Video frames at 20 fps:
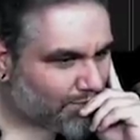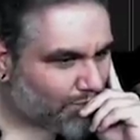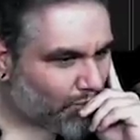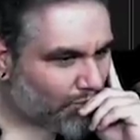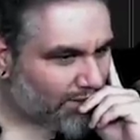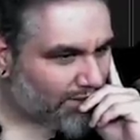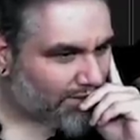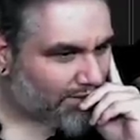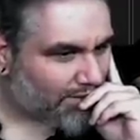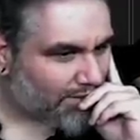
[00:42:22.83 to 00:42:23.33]
Is man.
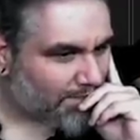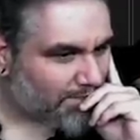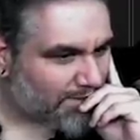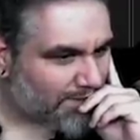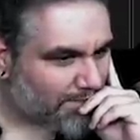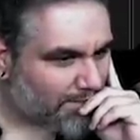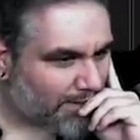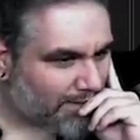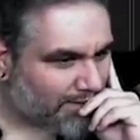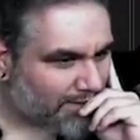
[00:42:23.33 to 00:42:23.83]
one
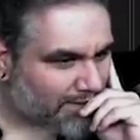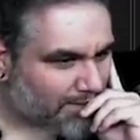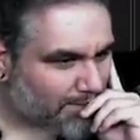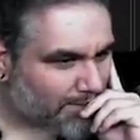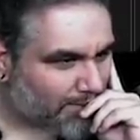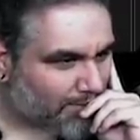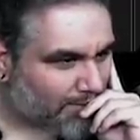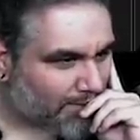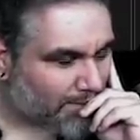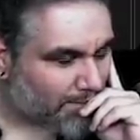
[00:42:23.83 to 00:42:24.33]
Cryptic better than the
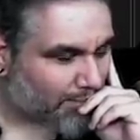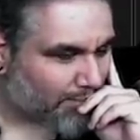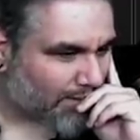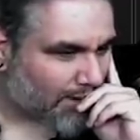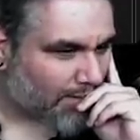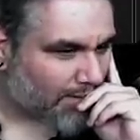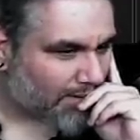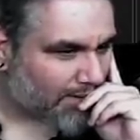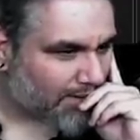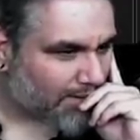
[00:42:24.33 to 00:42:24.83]
Spell Queller?
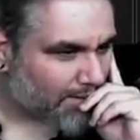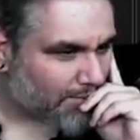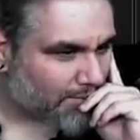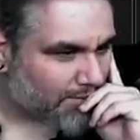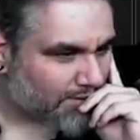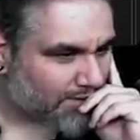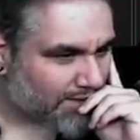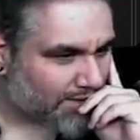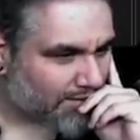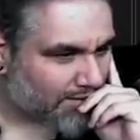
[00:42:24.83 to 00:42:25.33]
Probably one hundred
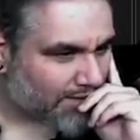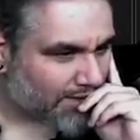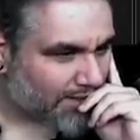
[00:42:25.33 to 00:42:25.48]
percent,